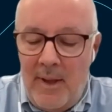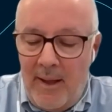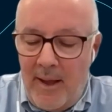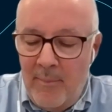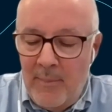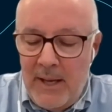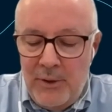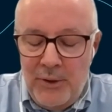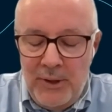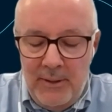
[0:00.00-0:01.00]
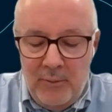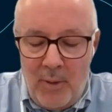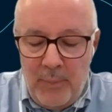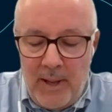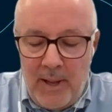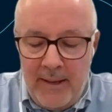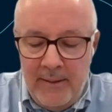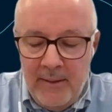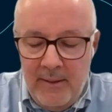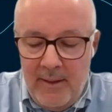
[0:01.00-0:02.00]
will give us
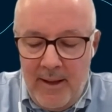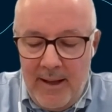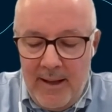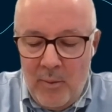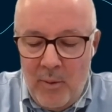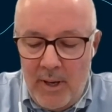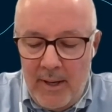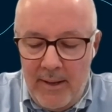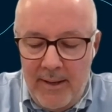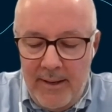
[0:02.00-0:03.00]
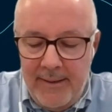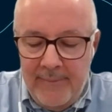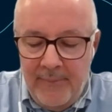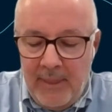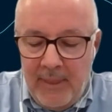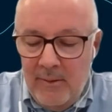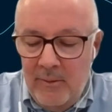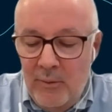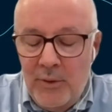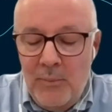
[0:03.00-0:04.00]
1.5% extra on
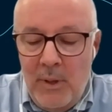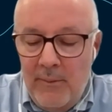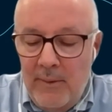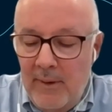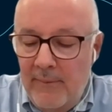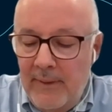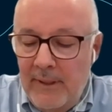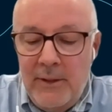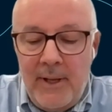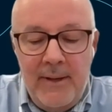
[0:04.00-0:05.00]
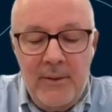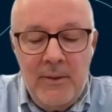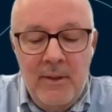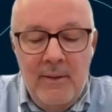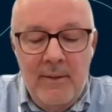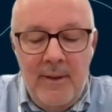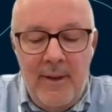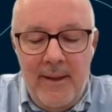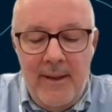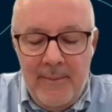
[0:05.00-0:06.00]
top line
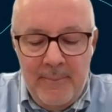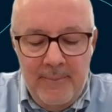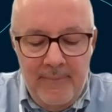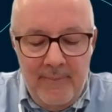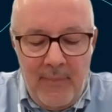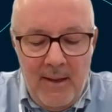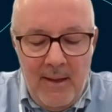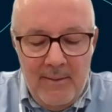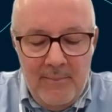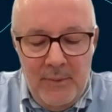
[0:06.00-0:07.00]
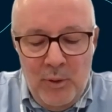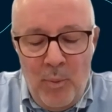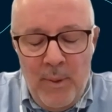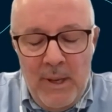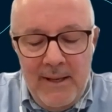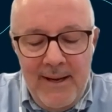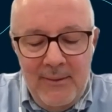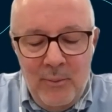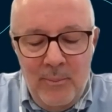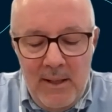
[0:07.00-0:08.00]
in 2023 because of
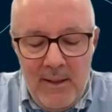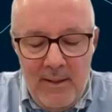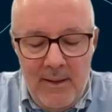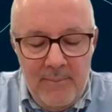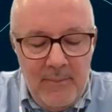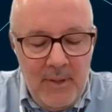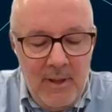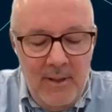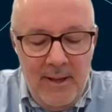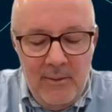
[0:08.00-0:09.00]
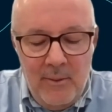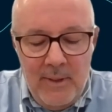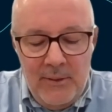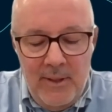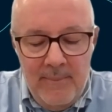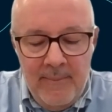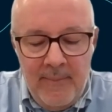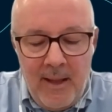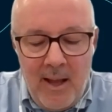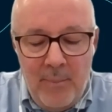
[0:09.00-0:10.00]
that. So in
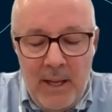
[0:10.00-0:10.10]
summary,